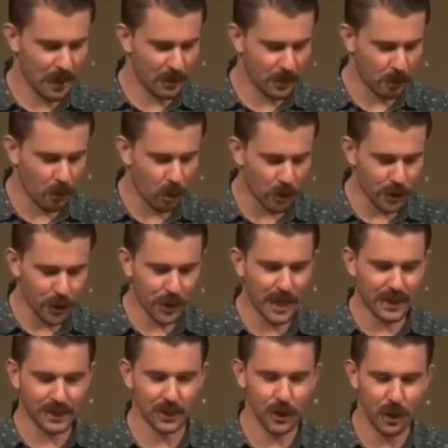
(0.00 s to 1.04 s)
And the more you
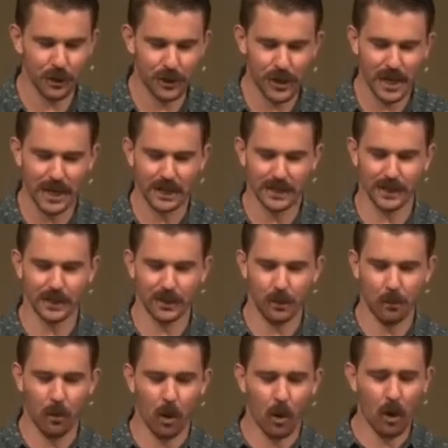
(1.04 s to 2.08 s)
get to know Jesus,
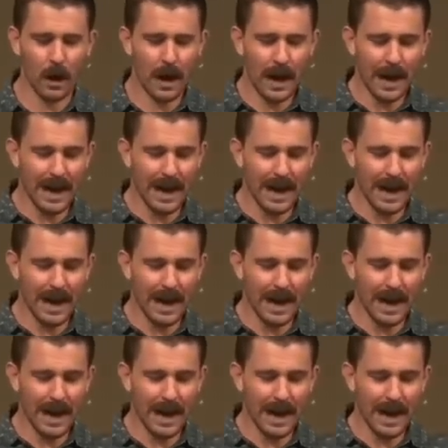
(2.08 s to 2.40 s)
the more